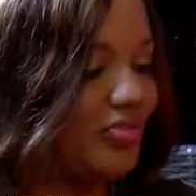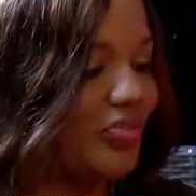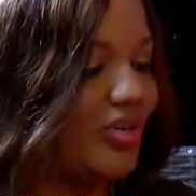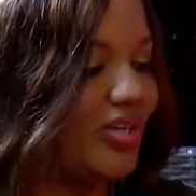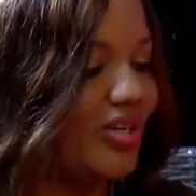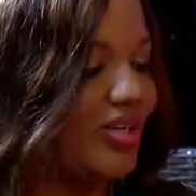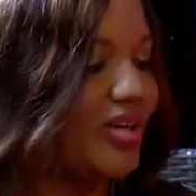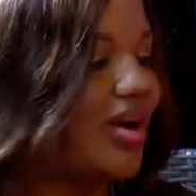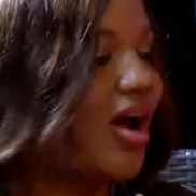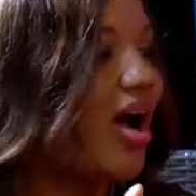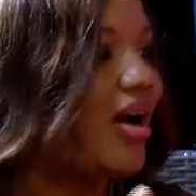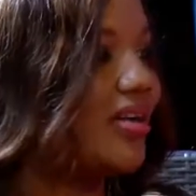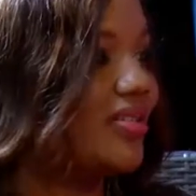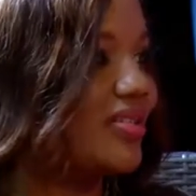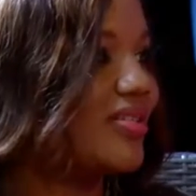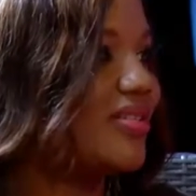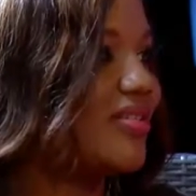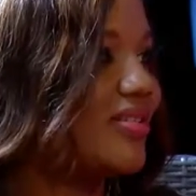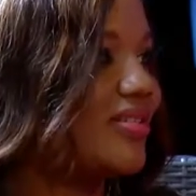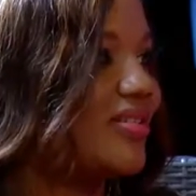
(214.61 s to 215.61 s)
being an
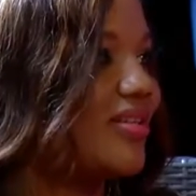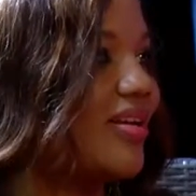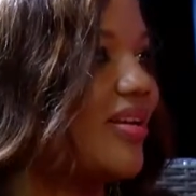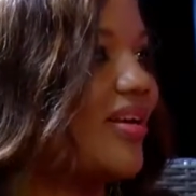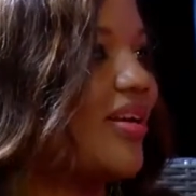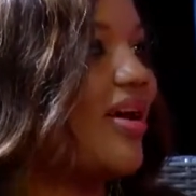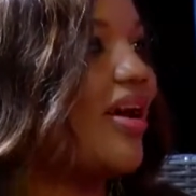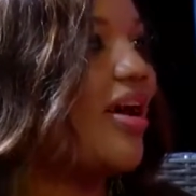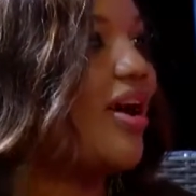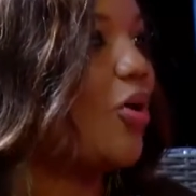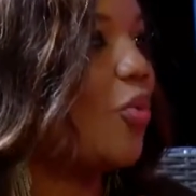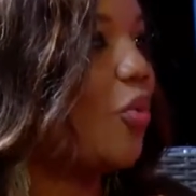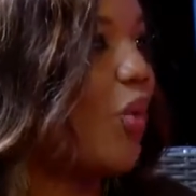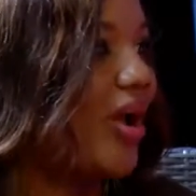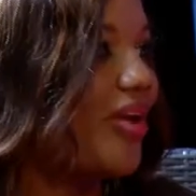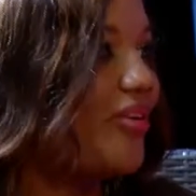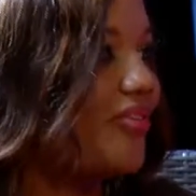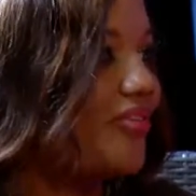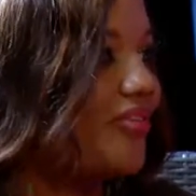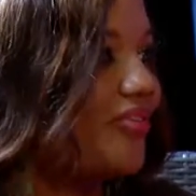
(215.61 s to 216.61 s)
artist, a
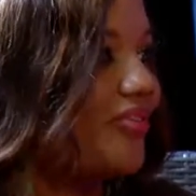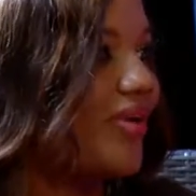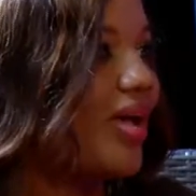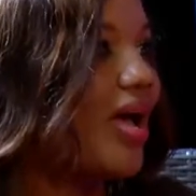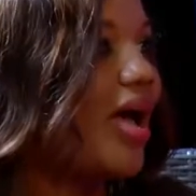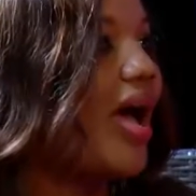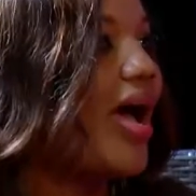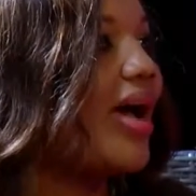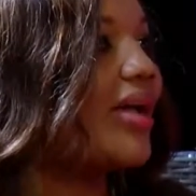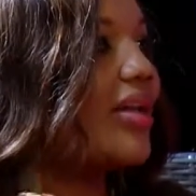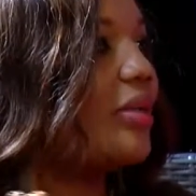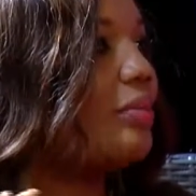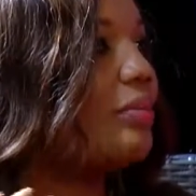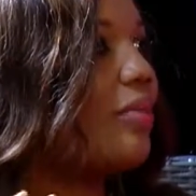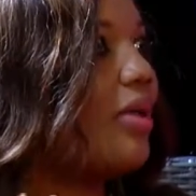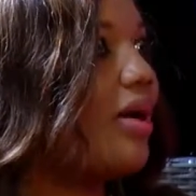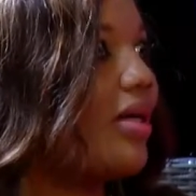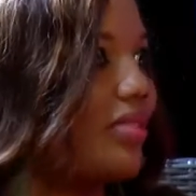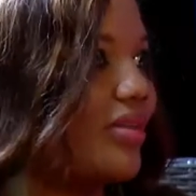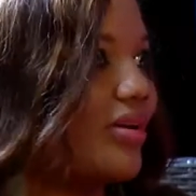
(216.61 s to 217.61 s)
wife, and a
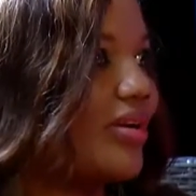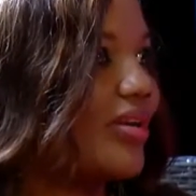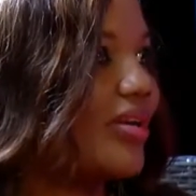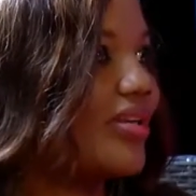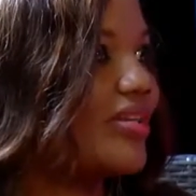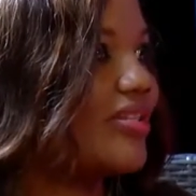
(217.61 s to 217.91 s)
mother?